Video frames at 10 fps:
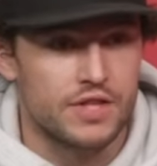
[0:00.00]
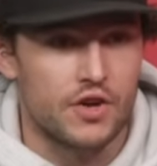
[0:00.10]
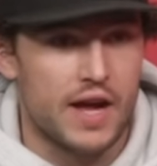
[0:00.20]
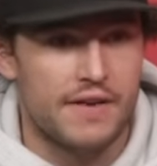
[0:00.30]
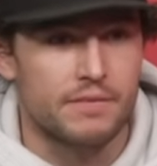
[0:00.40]
You
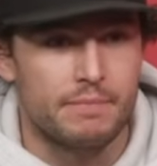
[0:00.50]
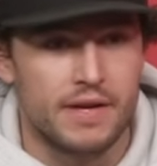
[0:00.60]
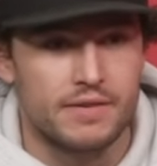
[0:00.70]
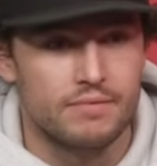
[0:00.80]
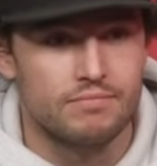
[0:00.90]
know, I haven't
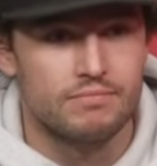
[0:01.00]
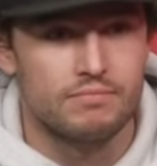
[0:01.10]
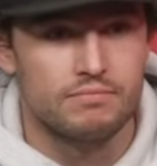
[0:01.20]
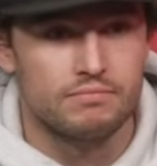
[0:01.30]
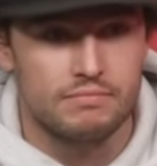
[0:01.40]
been
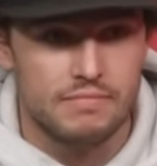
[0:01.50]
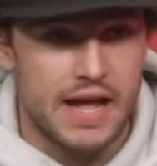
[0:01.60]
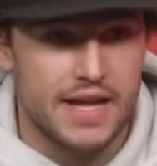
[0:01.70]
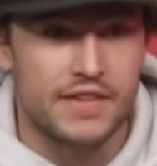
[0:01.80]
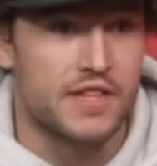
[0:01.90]

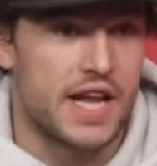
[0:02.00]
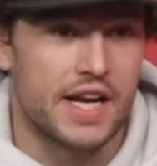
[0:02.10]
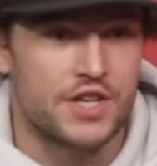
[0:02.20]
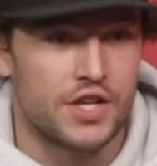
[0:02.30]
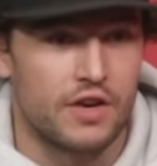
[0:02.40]
in the
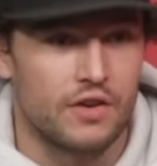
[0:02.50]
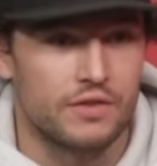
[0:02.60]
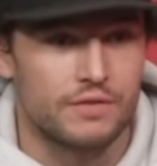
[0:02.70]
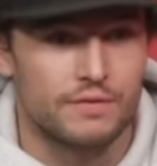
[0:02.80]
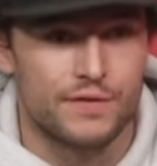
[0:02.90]
NHL